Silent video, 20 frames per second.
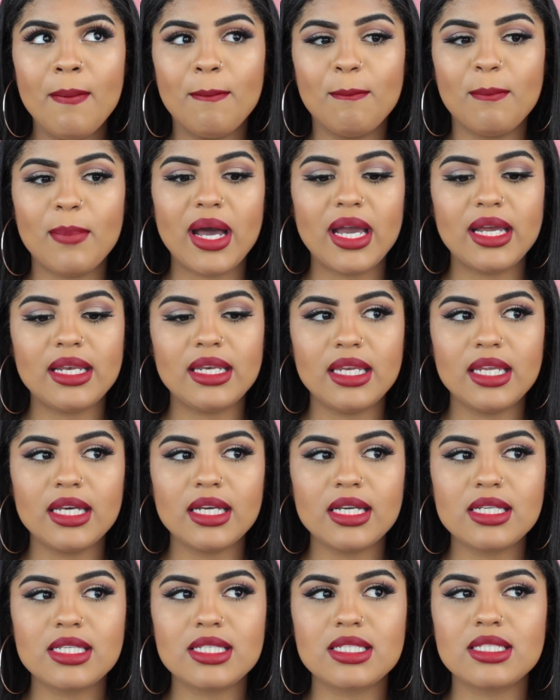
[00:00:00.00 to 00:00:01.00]
my
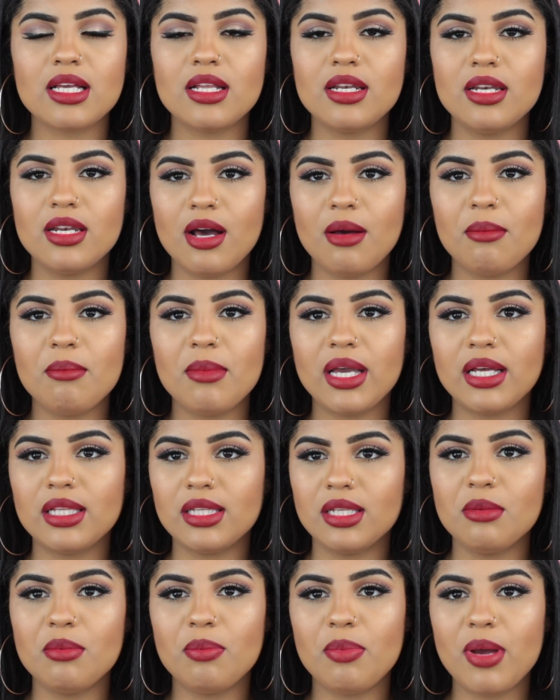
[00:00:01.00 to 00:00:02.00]
NYX Nutmeg
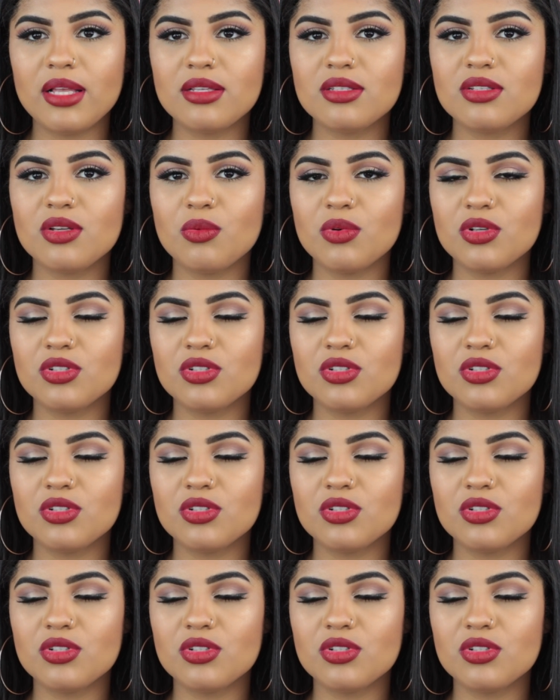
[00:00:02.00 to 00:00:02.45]
Lip Pencil,